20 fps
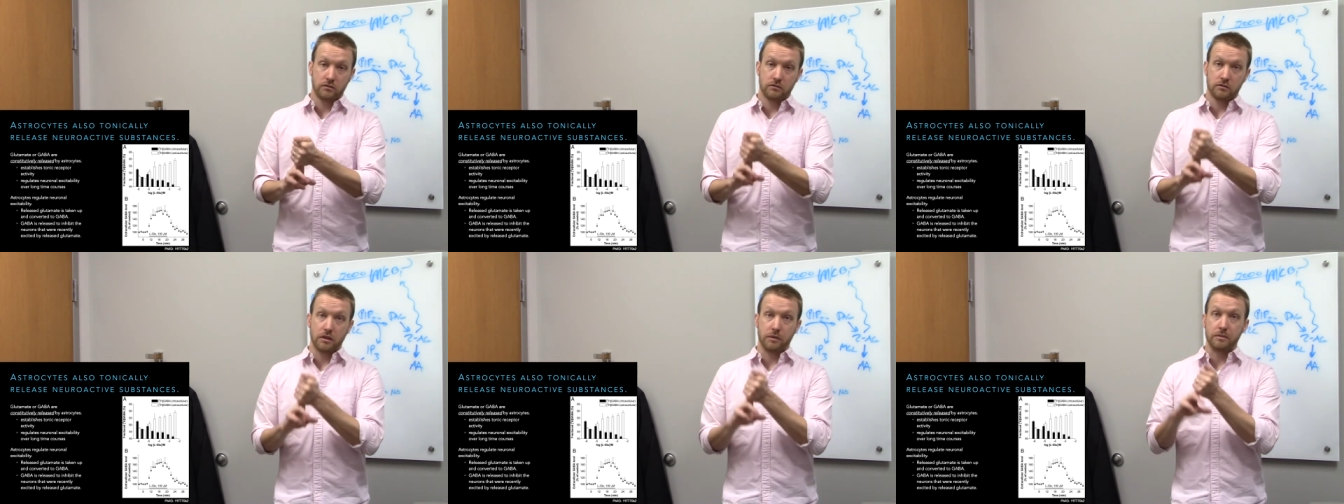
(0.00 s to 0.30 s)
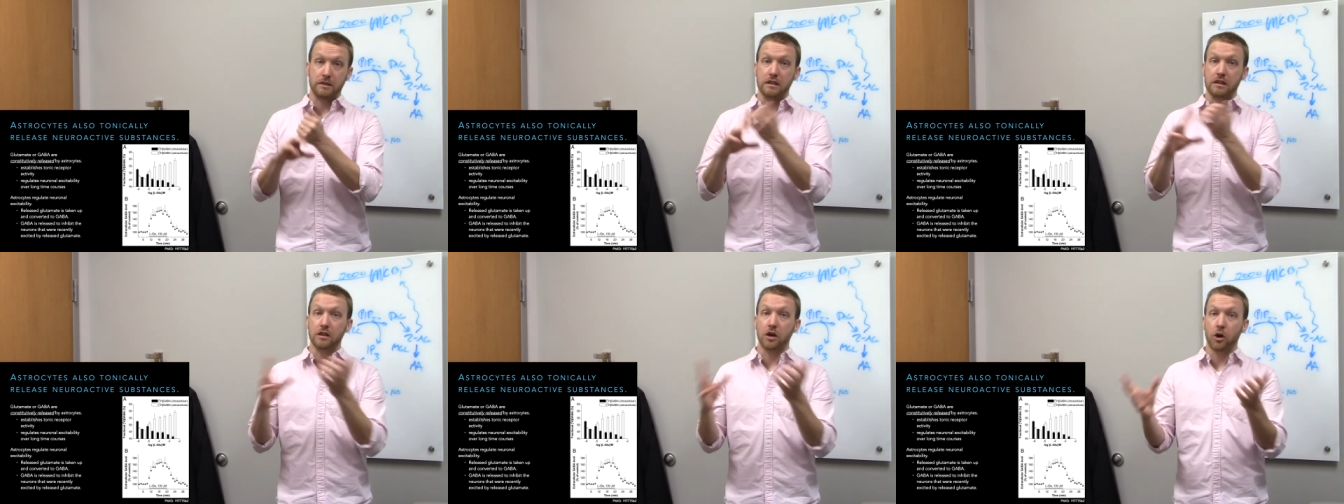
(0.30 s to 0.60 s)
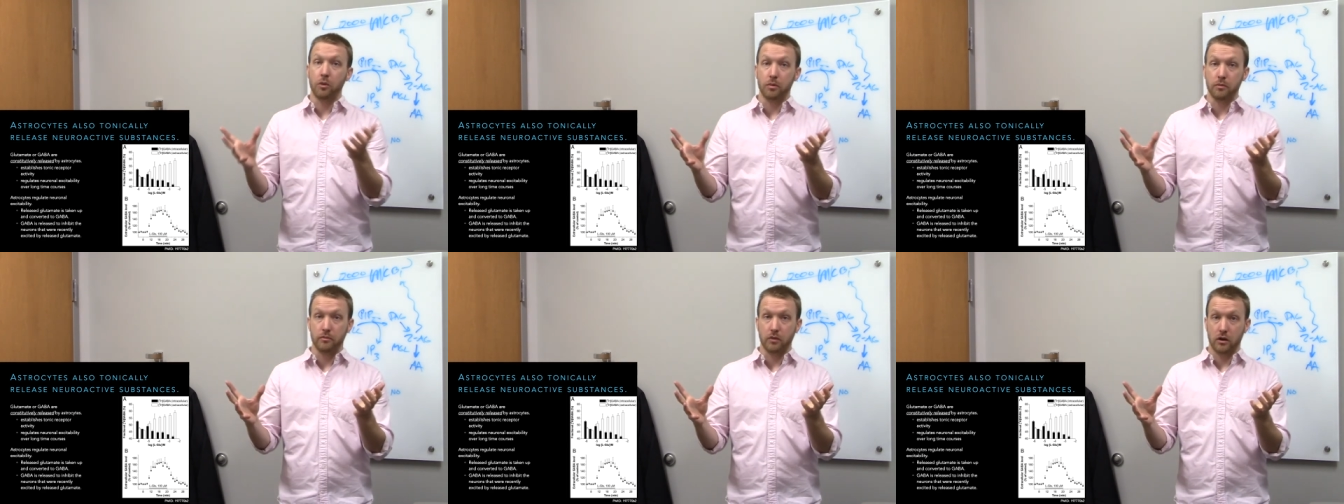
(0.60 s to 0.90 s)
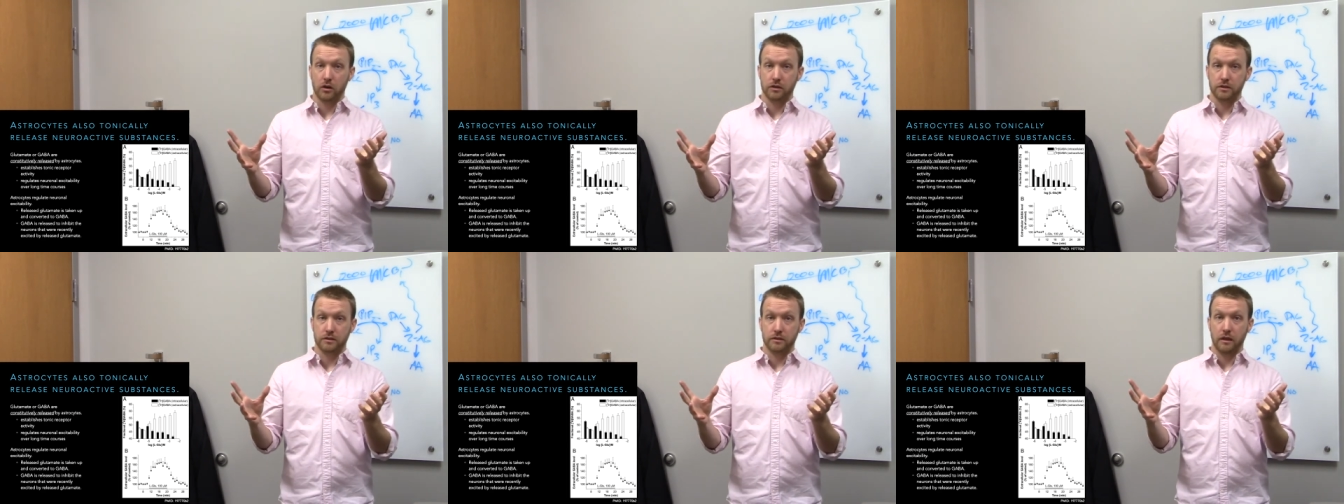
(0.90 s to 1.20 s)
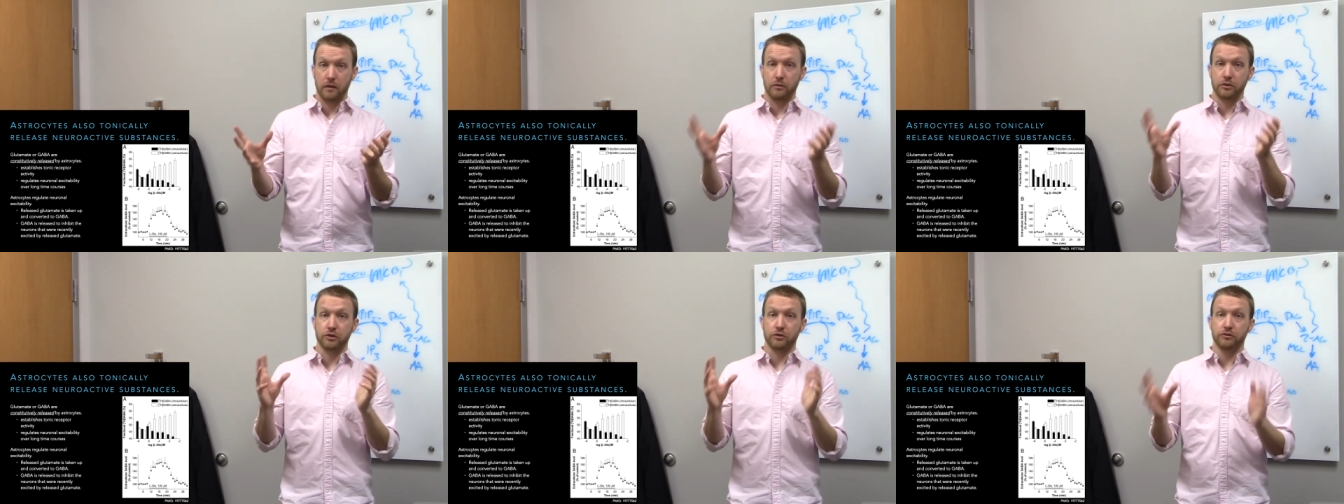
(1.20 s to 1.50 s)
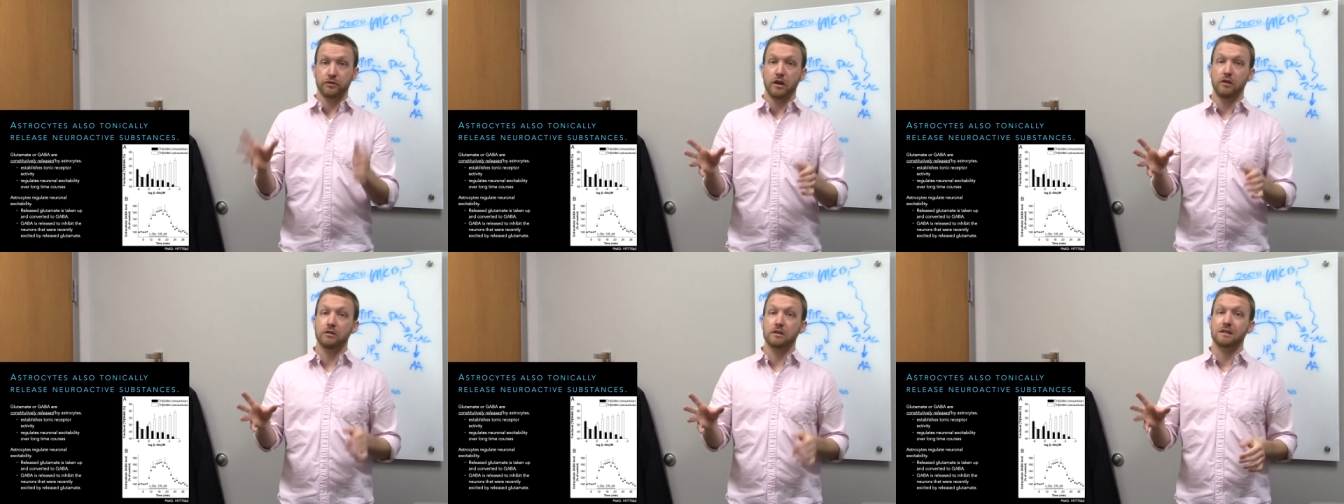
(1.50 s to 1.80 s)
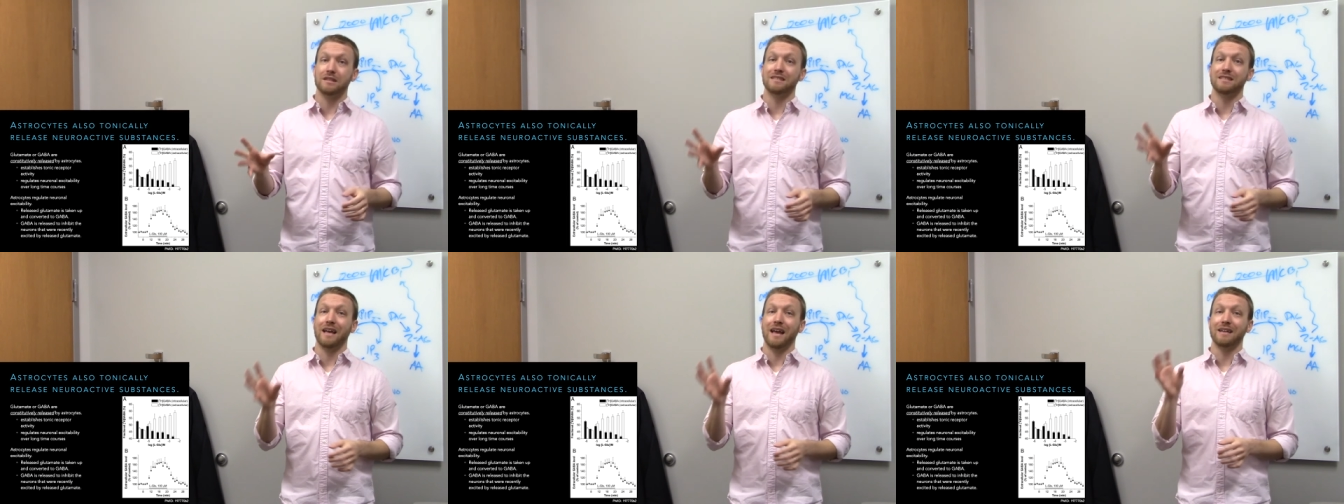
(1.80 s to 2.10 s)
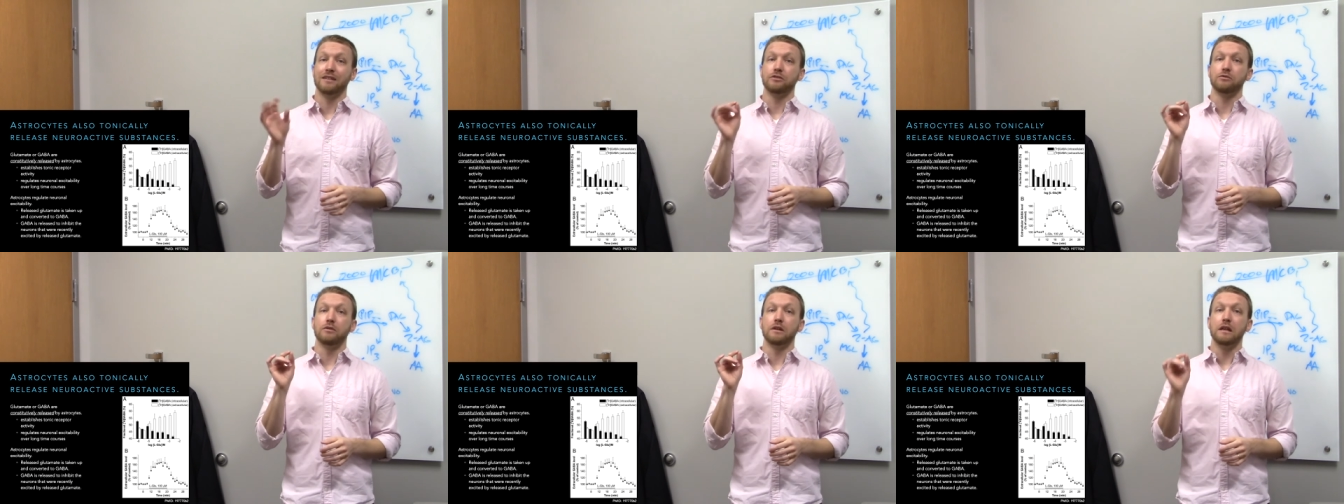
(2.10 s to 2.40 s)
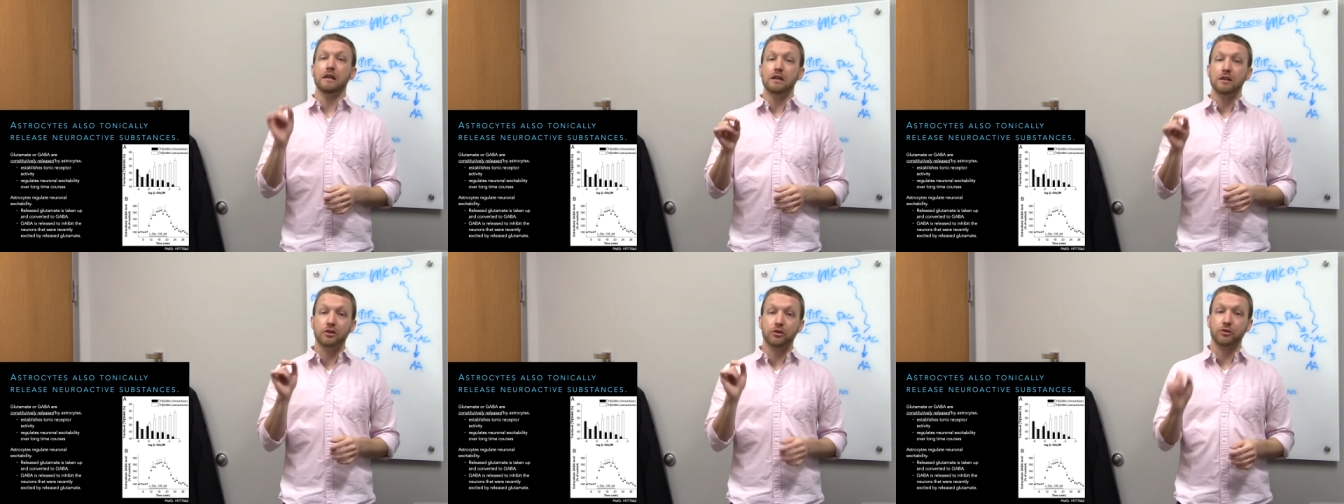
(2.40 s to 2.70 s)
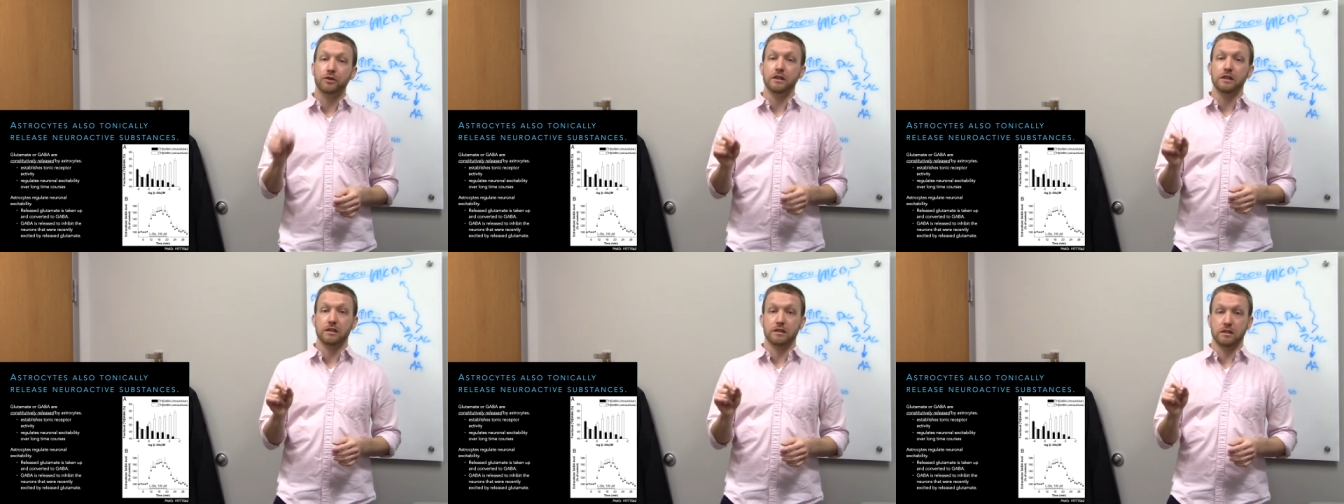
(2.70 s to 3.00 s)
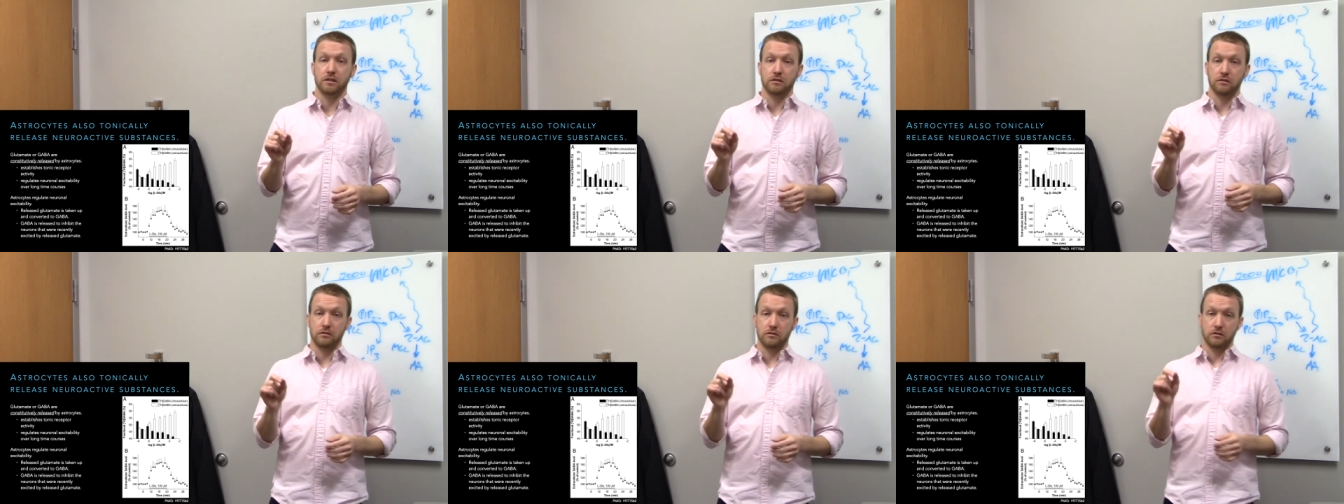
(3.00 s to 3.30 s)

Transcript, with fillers: That'd be the open bars. And what you'll notice is as you increase